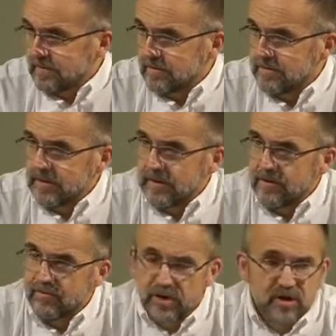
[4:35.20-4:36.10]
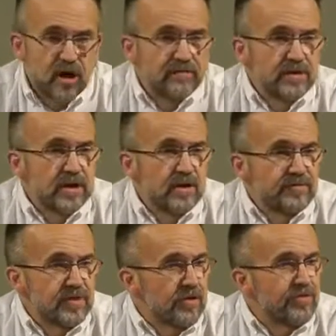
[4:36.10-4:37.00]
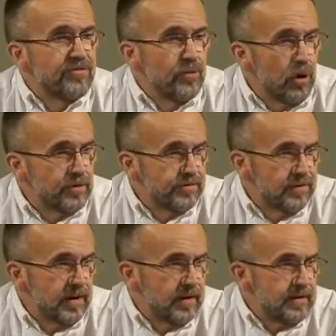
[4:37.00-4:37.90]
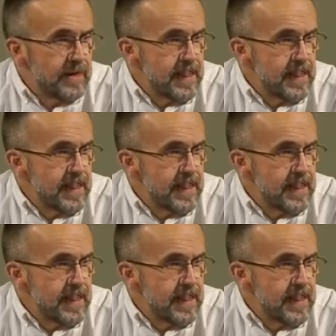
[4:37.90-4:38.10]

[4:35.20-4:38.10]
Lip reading: the recovery of the authority